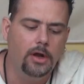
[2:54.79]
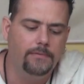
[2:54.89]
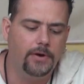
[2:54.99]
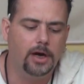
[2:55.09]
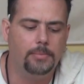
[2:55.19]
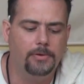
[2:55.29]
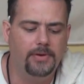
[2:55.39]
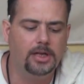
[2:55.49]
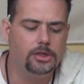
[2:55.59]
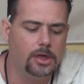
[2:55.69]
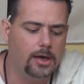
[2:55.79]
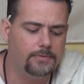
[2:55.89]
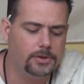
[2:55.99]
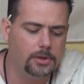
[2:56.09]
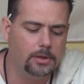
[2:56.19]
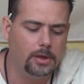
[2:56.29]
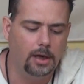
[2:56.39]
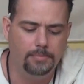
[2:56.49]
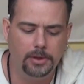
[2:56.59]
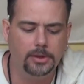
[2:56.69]
fire prevention officer,
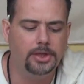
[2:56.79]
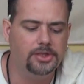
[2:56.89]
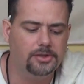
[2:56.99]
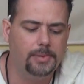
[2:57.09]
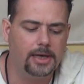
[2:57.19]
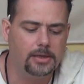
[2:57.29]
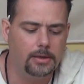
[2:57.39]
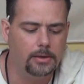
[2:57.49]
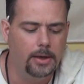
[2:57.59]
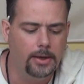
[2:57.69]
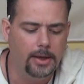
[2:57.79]
a building inspector,